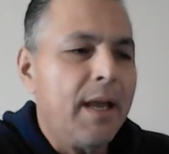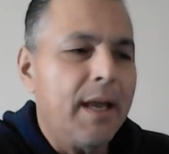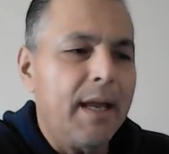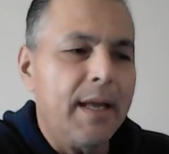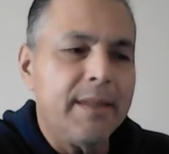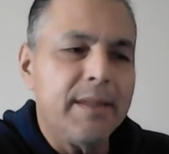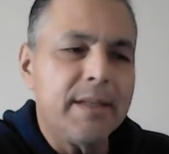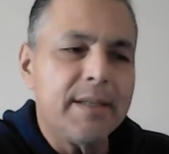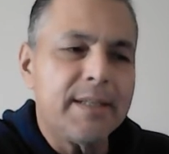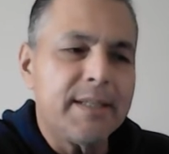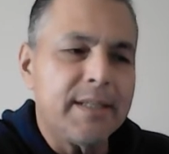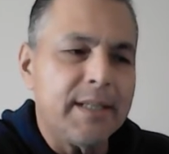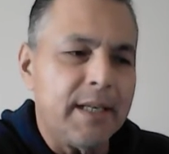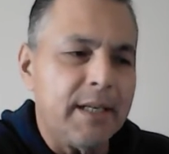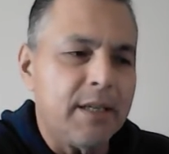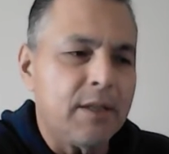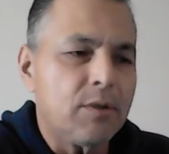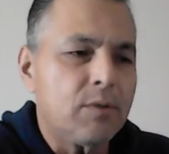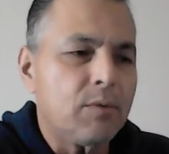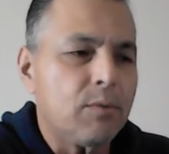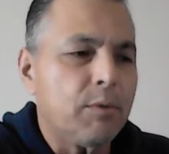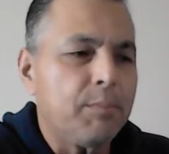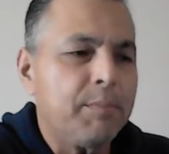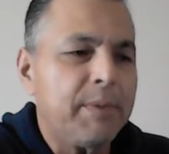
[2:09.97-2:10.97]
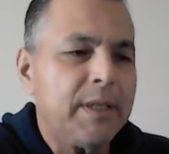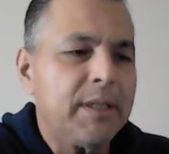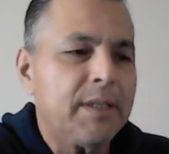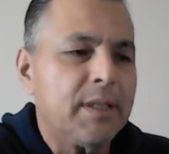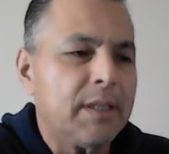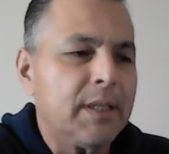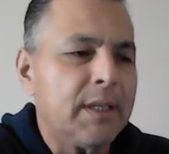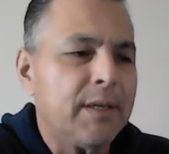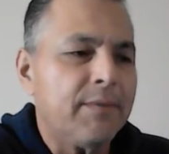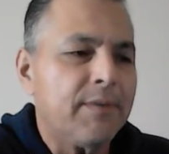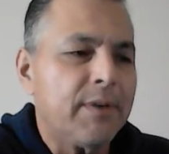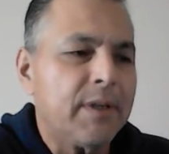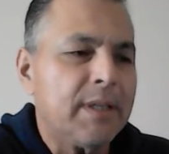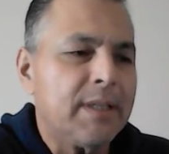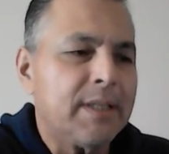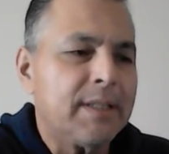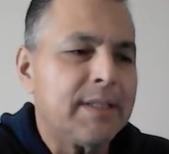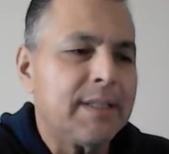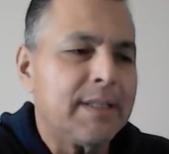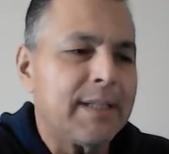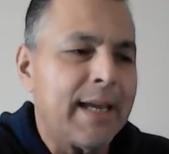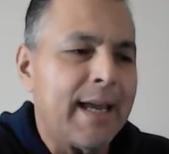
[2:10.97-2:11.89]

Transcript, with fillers: and the sinners will be delivered into